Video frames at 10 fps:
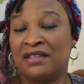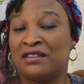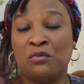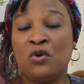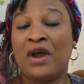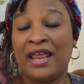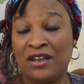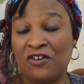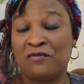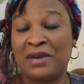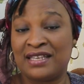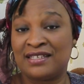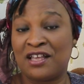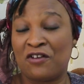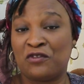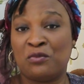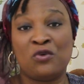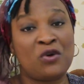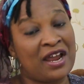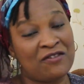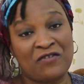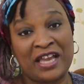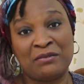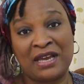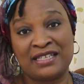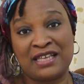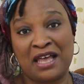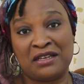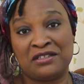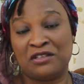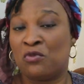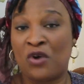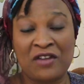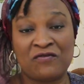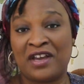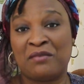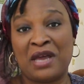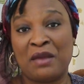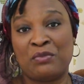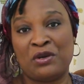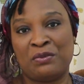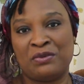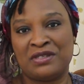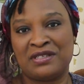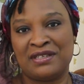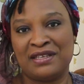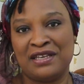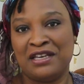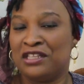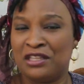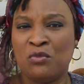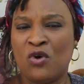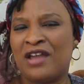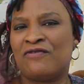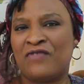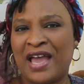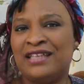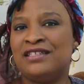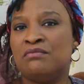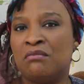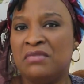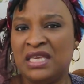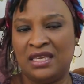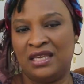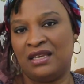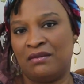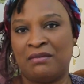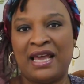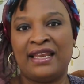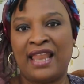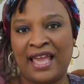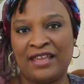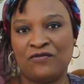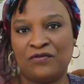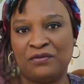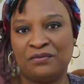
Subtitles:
The more I love myself, the more I find my talent, the more I find my purpose, the more I find me in my life.